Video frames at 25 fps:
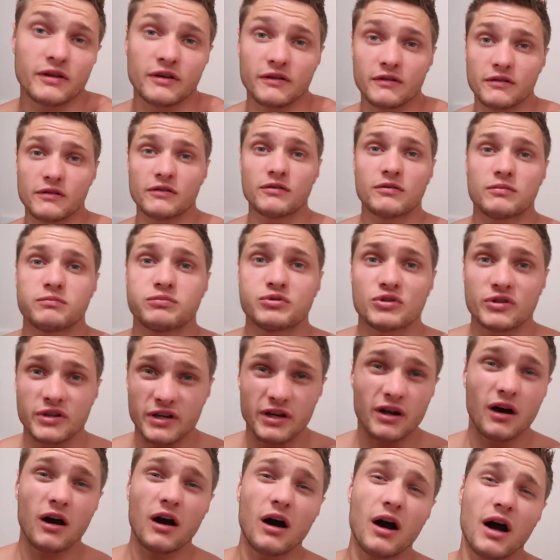This is
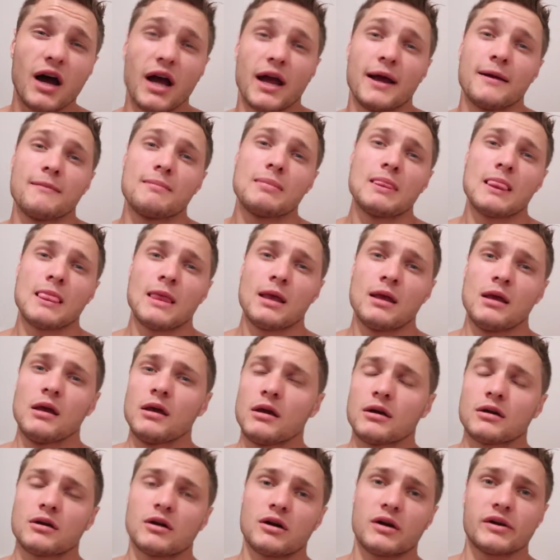pretty high
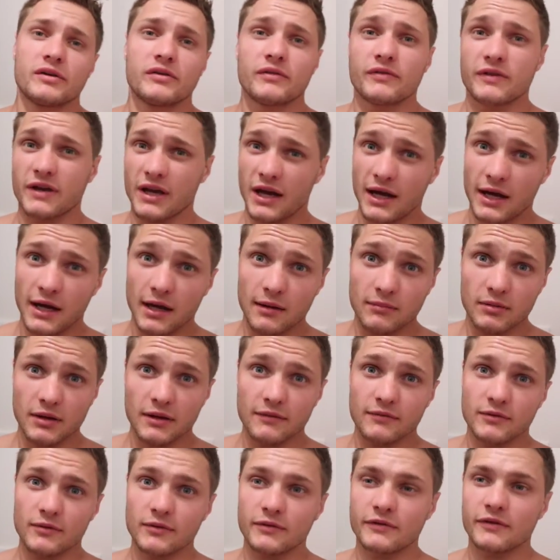kind of carb
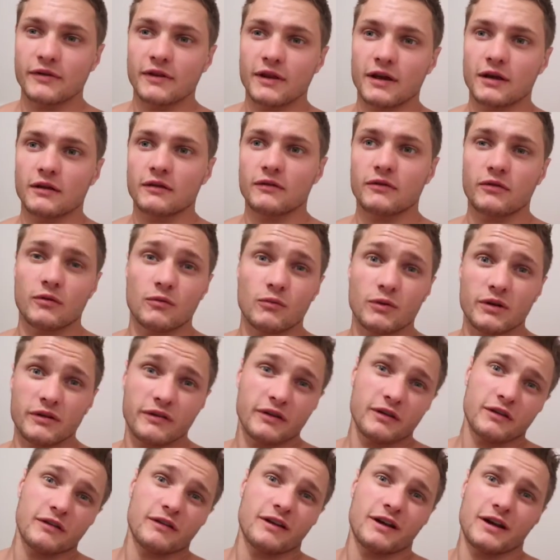levels and that. So once
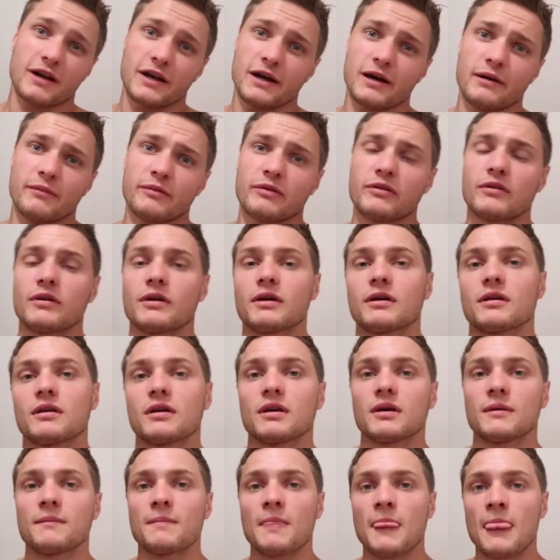I start carb
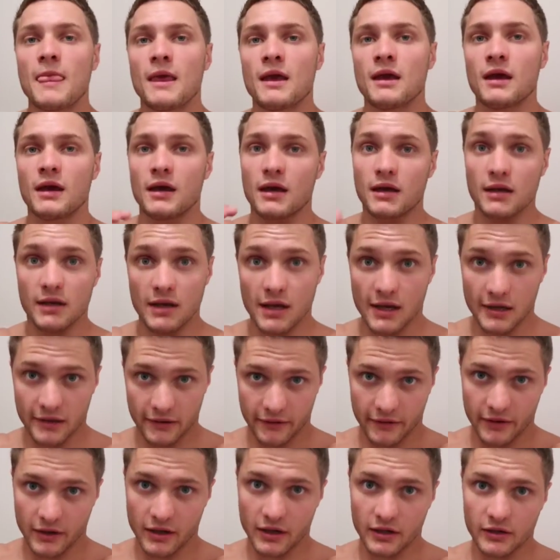cycling and
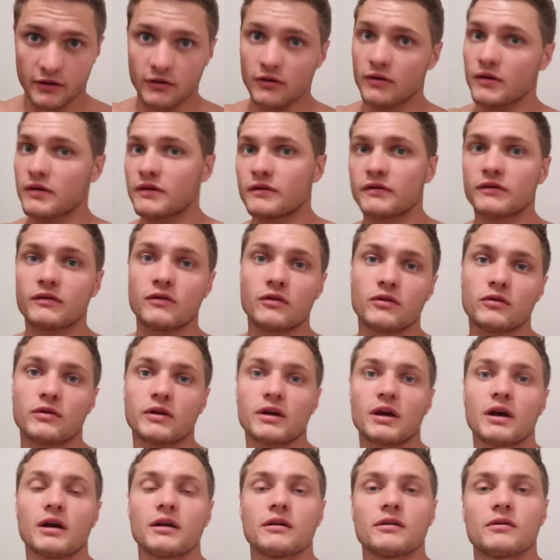adding cardio, this is no
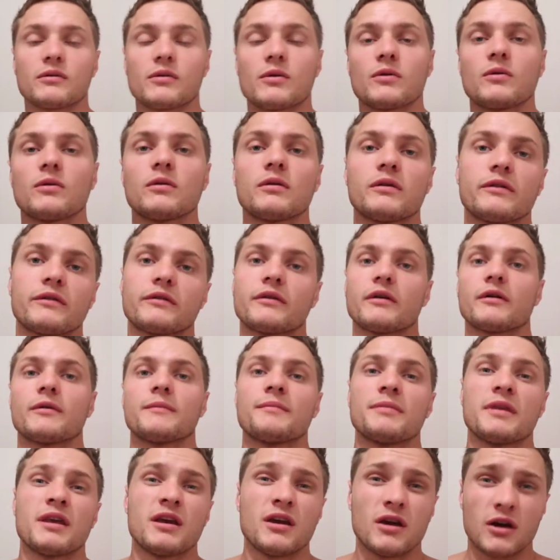cardio at all.
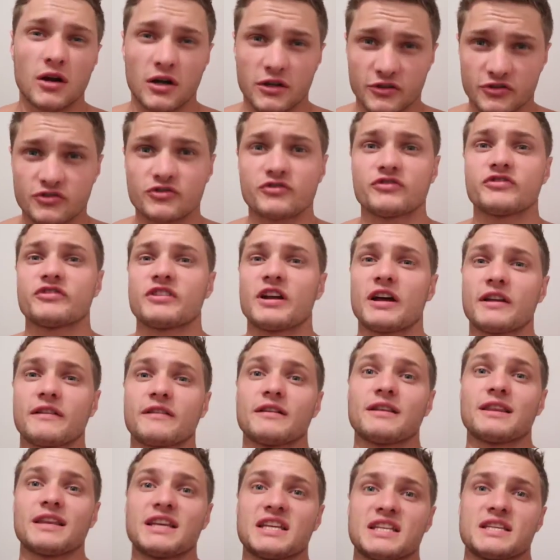So I should start
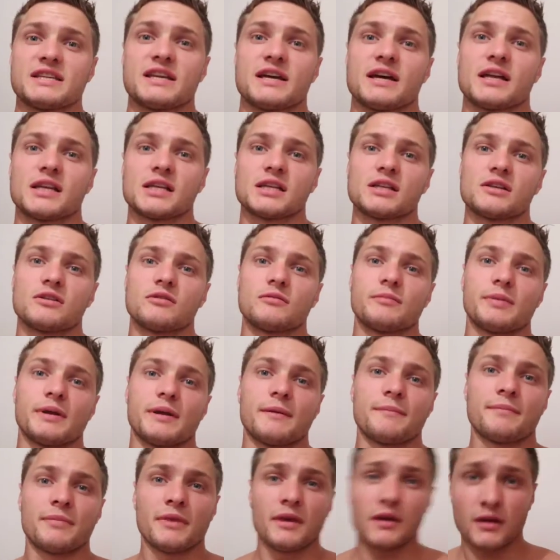to lean down a little
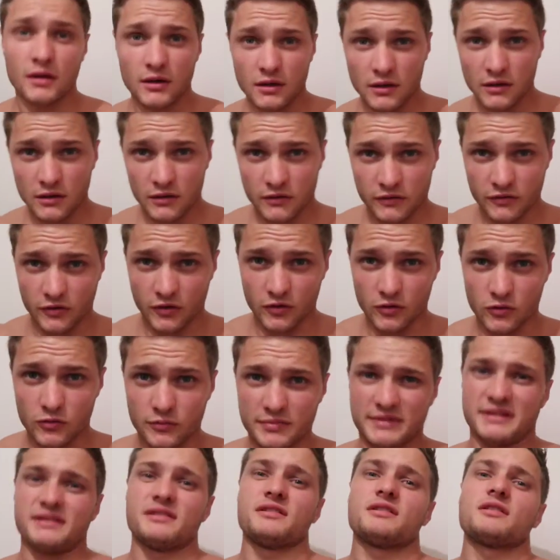bit. So it will
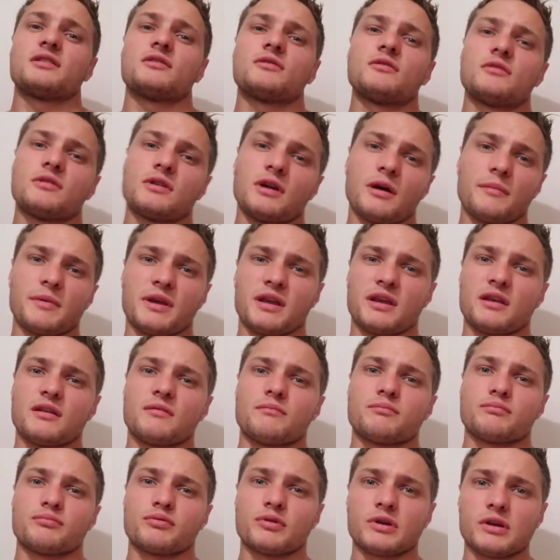be coming
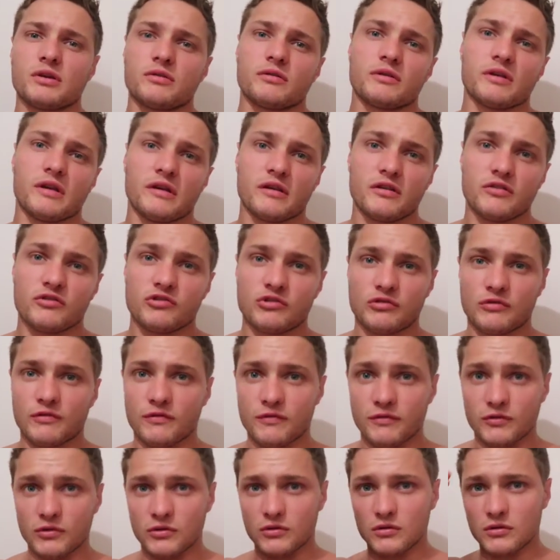in pretty good condition
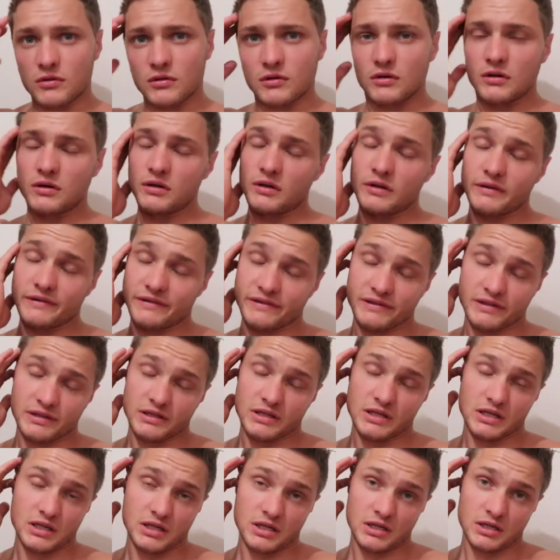for
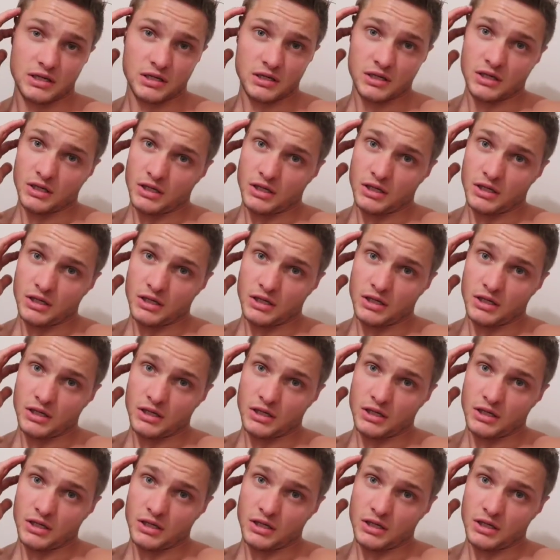Sydney.